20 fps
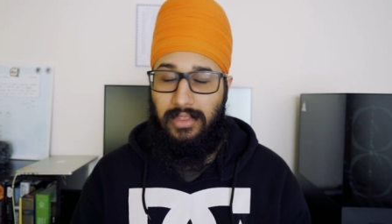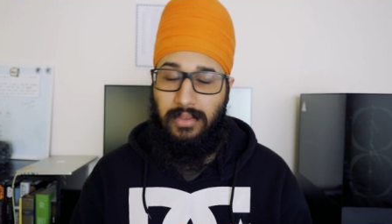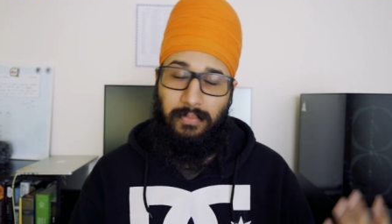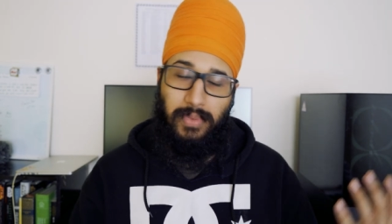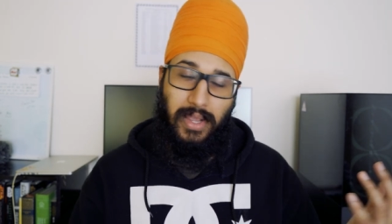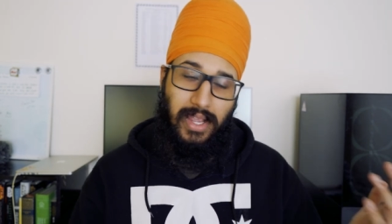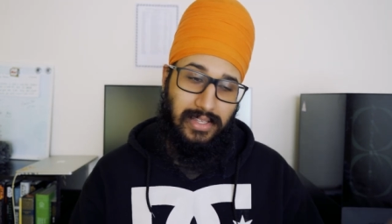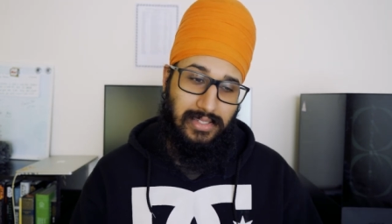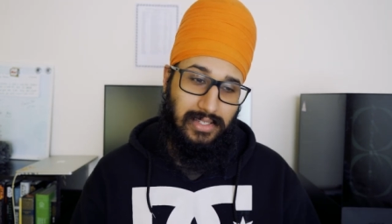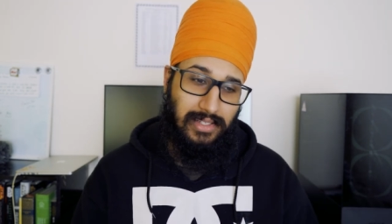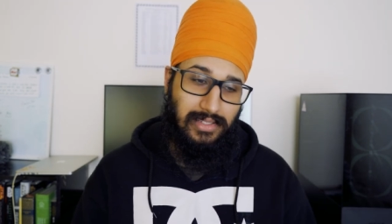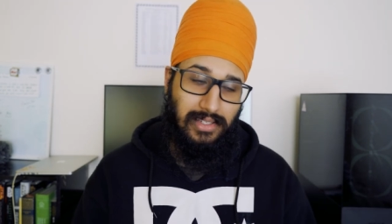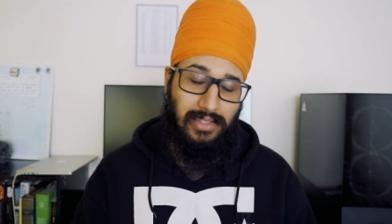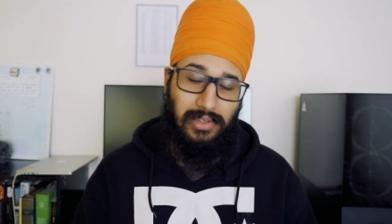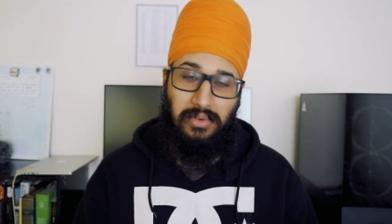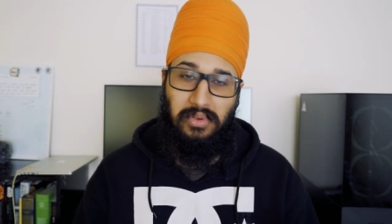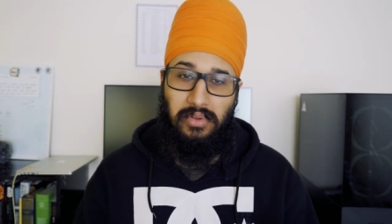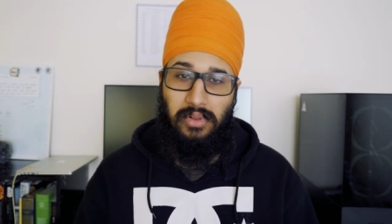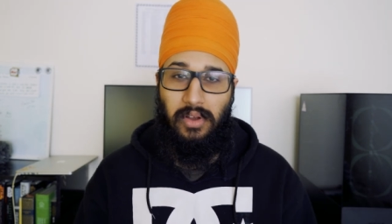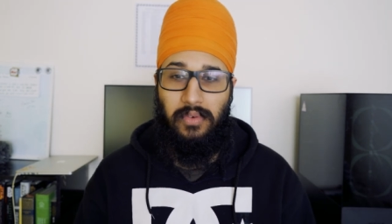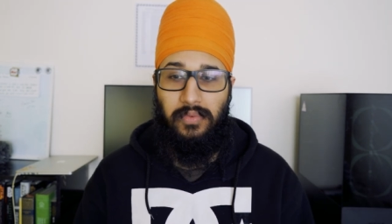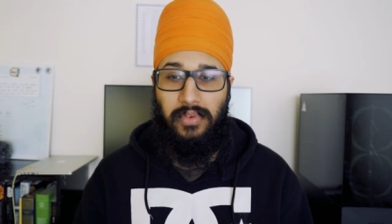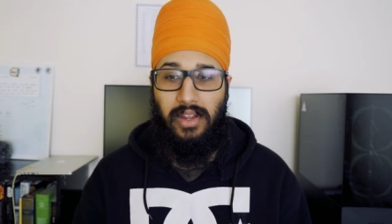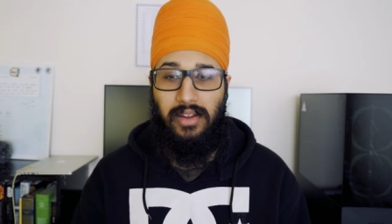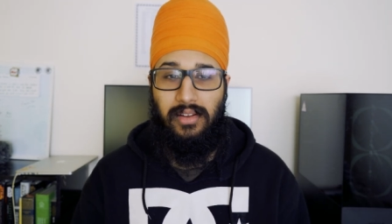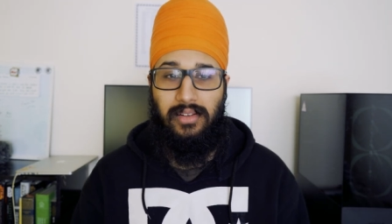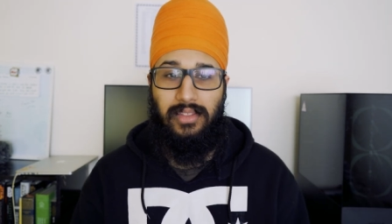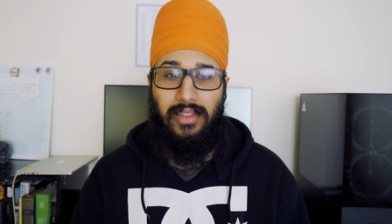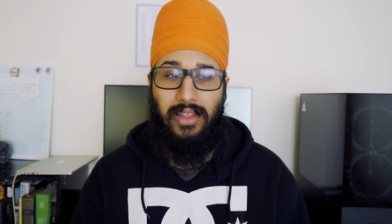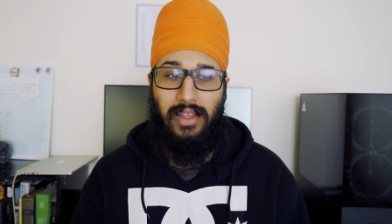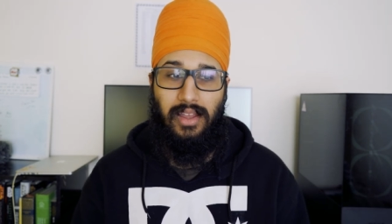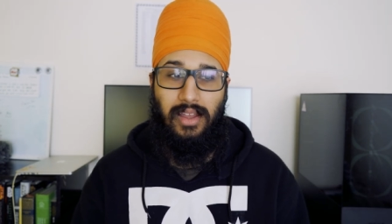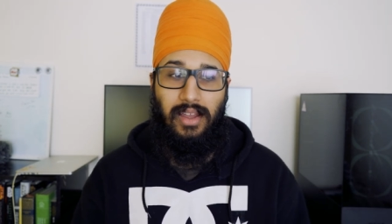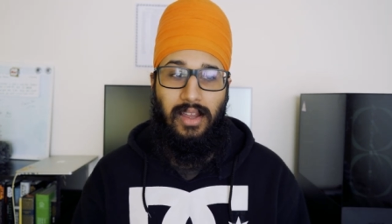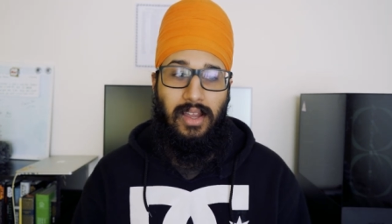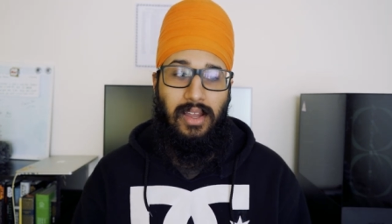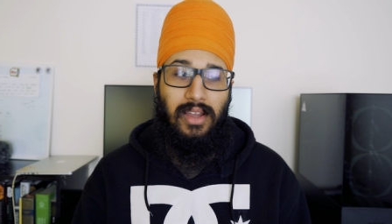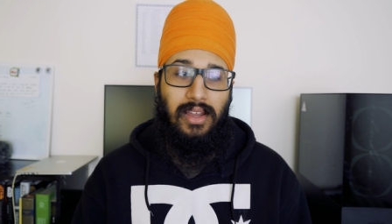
The pacing's a little off here and there.